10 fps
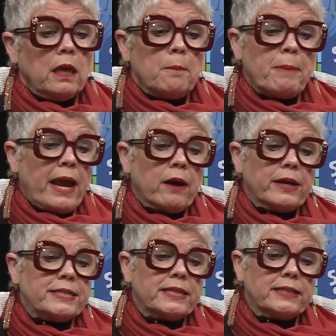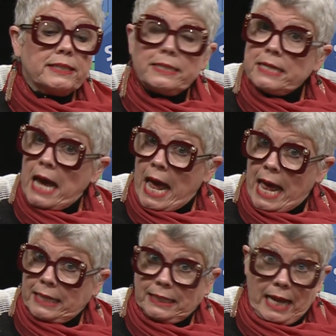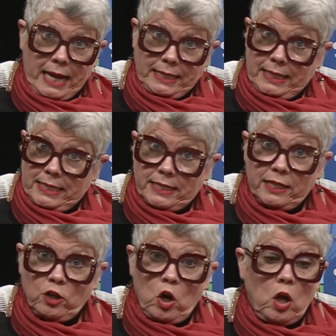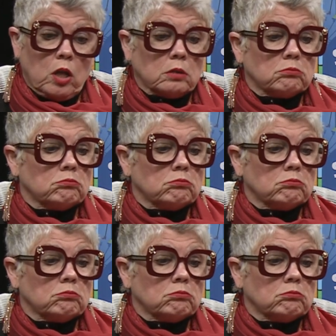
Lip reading: Perry did not like this at all.